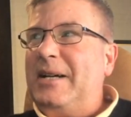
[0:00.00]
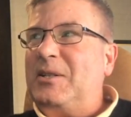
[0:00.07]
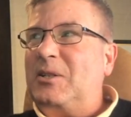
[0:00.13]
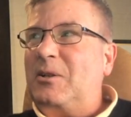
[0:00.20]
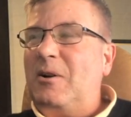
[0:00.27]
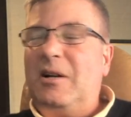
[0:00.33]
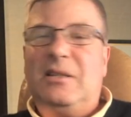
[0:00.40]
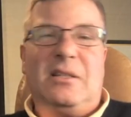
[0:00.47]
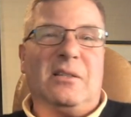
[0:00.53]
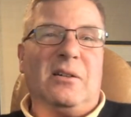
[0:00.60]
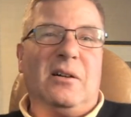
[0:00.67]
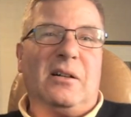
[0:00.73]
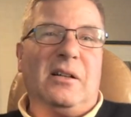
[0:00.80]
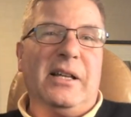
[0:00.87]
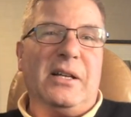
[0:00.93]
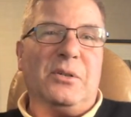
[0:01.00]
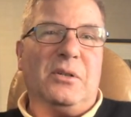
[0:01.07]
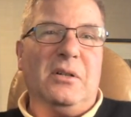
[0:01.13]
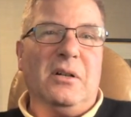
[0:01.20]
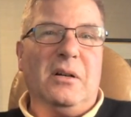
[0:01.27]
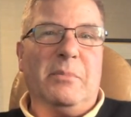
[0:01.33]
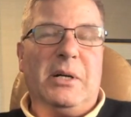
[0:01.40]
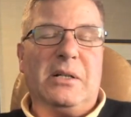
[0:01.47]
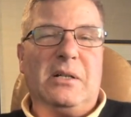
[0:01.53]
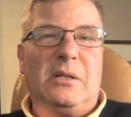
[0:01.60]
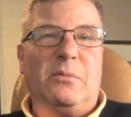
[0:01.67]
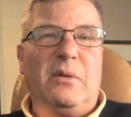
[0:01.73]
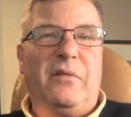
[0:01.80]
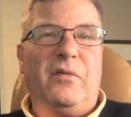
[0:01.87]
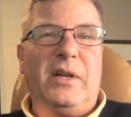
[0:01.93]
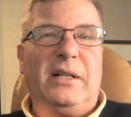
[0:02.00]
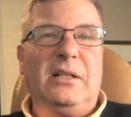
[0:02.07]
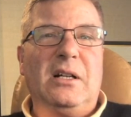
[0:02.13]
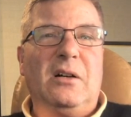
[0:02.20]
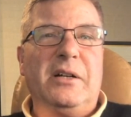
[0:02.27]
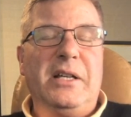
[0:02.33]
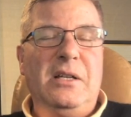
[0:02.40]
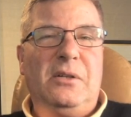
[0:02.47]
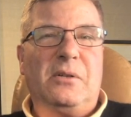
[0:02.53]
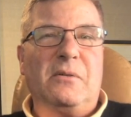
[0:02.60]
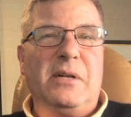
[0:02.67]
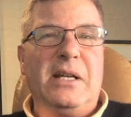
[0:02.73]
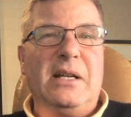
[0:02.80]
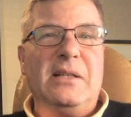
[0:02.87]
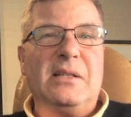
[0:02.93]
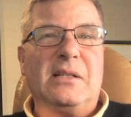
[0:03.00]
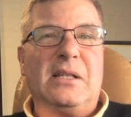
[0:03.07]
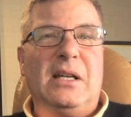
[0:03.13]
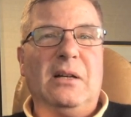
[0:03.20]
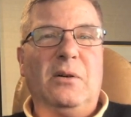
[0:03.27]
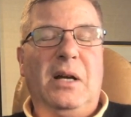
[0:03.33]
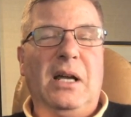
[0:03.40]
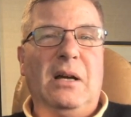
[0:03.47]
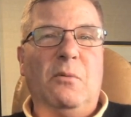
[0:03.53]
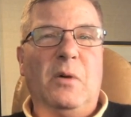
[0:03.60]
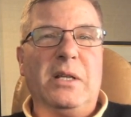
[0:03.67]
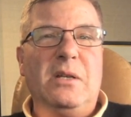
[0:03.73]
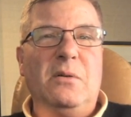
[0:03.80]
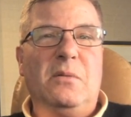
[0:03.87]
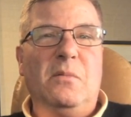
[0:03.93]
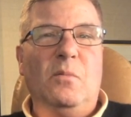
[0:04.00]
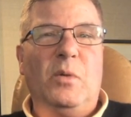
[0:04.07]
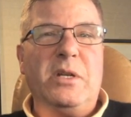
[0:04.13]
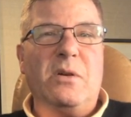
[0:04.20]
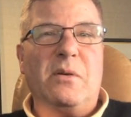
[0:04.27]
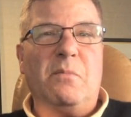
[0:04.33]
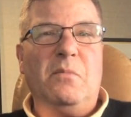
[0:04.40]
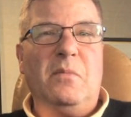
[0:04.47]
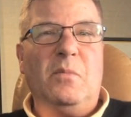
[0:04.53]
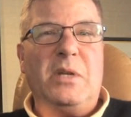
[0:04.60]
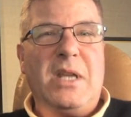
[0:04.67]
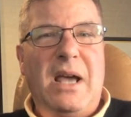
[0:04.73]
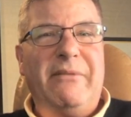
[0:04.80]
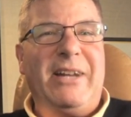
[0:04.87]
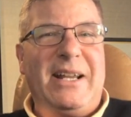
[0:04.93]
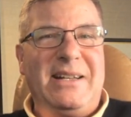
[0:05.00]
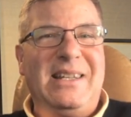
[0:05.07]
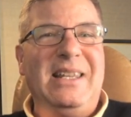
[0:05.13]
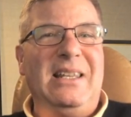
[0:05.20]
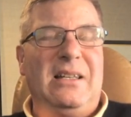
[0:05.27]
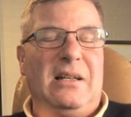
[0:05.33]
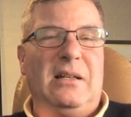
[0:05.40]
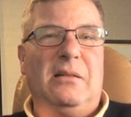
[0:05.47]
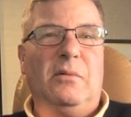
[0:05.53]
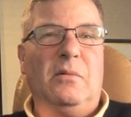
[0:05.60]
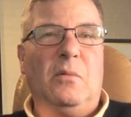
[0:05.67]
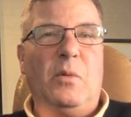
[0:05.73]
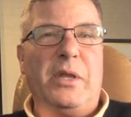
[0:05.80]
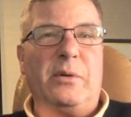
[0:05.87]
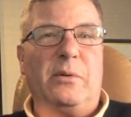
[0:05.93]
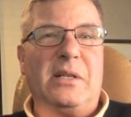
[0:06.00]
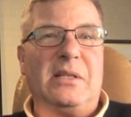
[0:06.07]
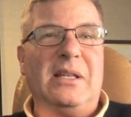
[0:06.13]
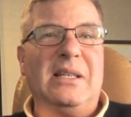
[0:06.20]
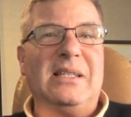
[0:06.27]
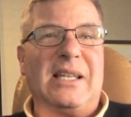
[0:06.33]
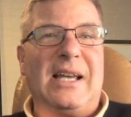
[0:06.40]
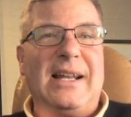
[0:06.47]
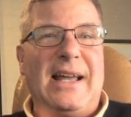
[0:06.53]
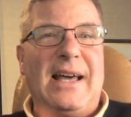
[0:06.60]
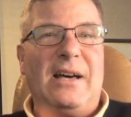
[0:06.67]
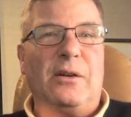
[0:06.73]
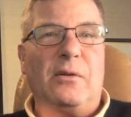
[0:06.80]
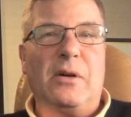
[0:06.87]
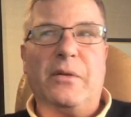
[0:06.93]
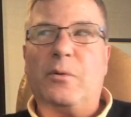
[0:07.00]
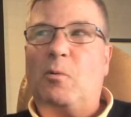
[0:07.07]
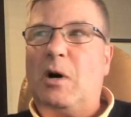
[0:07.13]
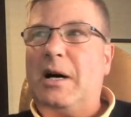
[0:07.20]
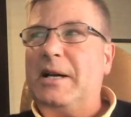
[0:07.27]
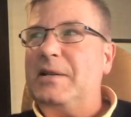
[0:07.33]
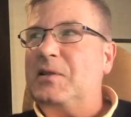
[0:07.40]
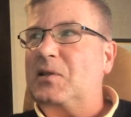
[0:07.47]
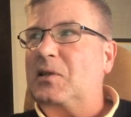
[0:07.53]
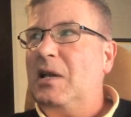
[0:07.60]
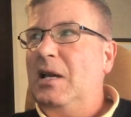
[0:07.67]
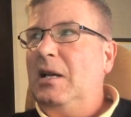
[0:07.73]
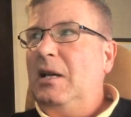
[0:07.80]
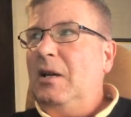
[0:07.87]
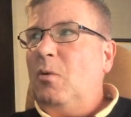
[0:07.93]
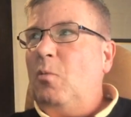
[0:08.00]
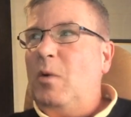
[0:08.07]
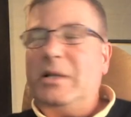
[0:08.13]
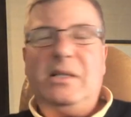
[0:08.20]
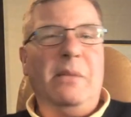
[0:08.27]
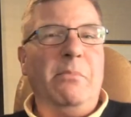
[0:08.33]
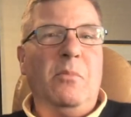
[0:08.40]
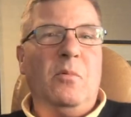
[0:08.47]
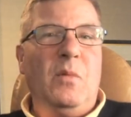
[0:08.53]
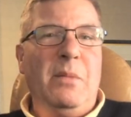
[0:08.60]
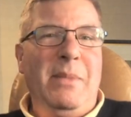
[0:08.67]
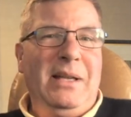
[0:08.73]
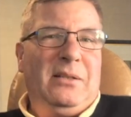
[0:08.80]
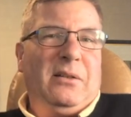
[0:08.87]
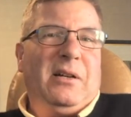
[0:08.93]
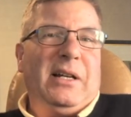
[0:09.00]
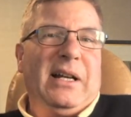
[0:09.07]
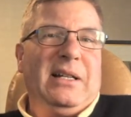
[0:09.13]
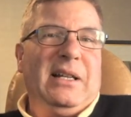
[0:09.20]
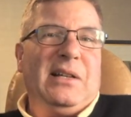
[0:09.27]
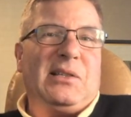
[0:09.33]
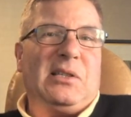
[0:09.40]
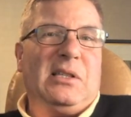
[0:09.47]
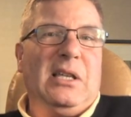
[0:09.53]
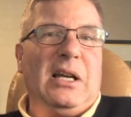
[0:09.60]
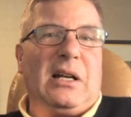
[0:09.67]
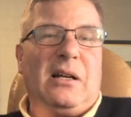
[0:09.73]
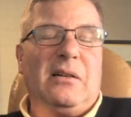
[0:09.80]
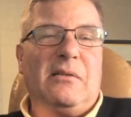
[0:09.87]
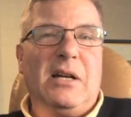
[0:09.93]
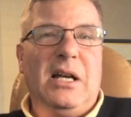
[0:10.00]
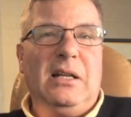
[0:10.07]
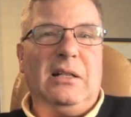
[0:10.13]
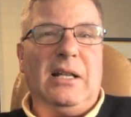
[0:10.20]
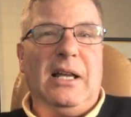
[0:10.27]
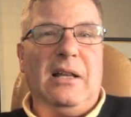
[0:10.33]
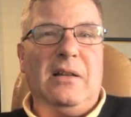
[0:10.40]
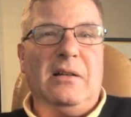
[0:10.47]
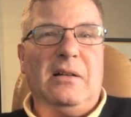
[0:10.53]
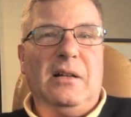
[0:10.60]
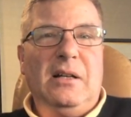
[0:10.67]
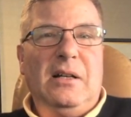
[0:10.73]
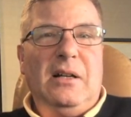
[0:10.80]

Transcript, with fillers: started the talk last year by just reflecting on history and say, okay, when you have an idea, whether it's inside out or otherwise, what makes a good idea stick, right? And